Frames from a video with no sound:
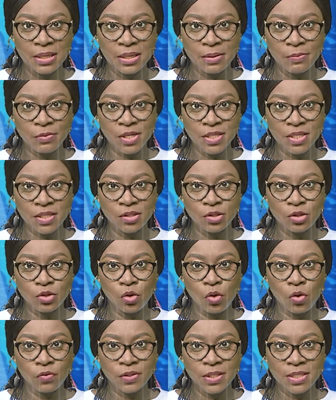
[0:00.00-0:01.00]
President
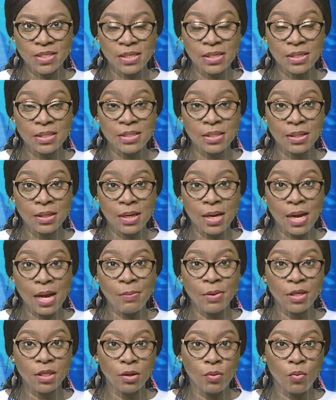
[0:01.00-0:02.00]
of the Senate,
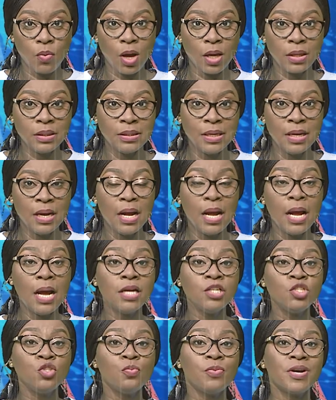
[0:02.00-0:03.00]
Ahmad Lawan,
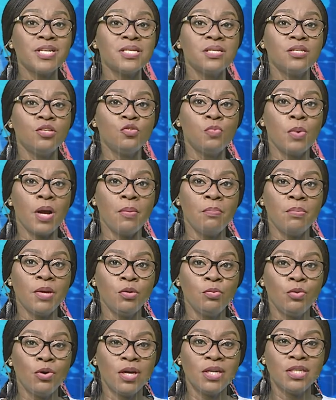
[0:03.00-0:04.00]
urged President Muhammadu
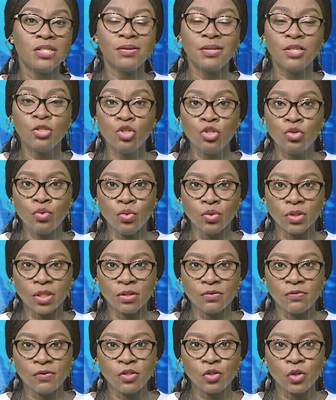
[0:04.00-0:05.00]
Buhari to ensure that the
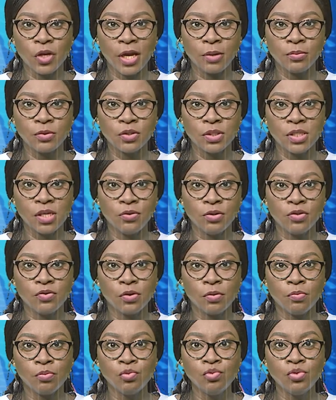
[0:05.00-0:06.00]
Federal Capital Territory
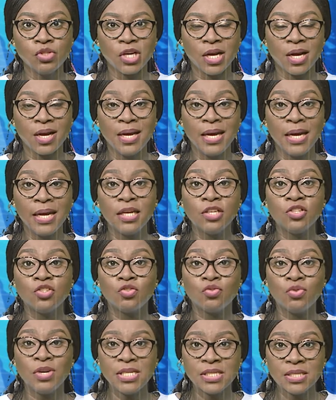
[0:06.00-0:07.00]
Abuja is
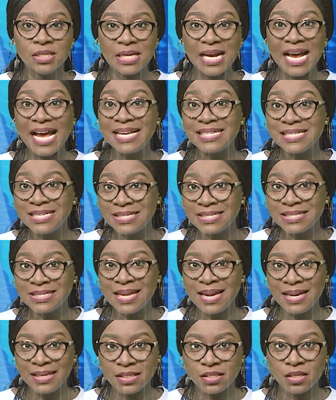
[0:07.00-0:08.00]
treated as a
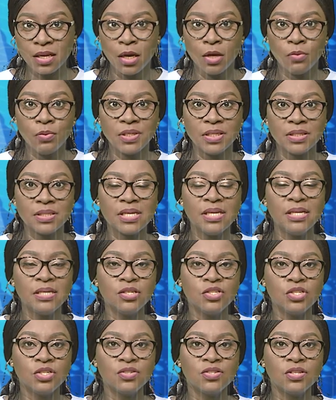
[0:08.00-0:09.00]
state, with its
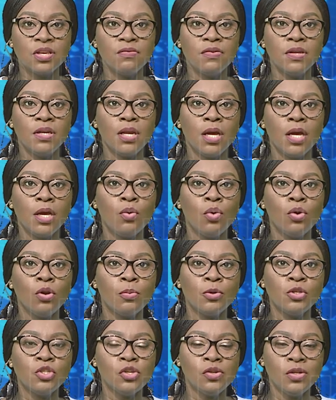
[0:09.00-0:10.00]
indigents given equal
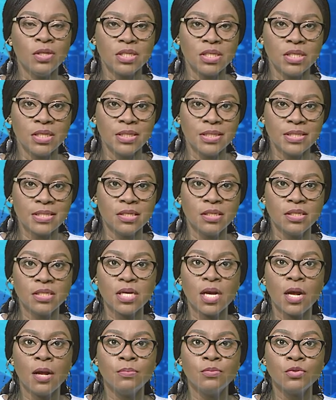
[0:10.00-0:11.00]
opportunities in
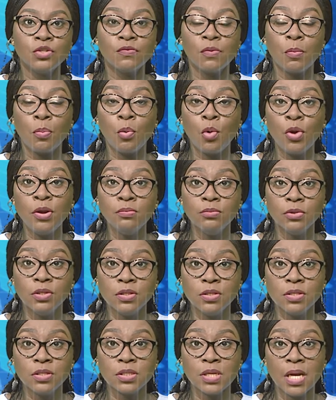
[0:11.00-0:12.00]
terms of
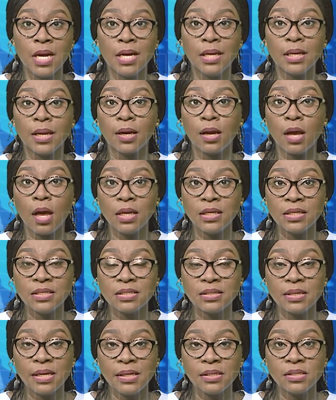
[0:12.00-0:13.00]
appointments like other
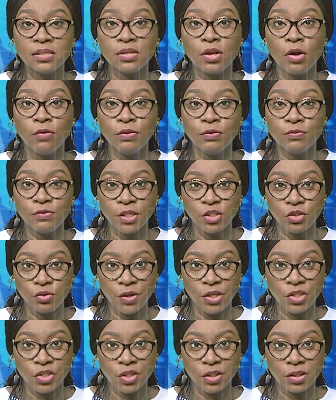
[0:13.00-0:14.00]
states of the
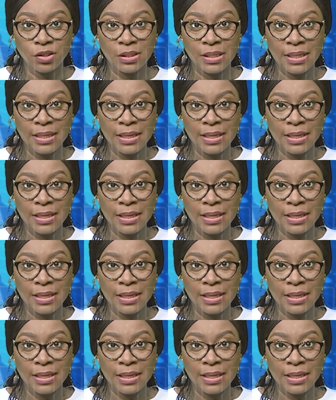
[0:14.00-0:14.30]
Federation.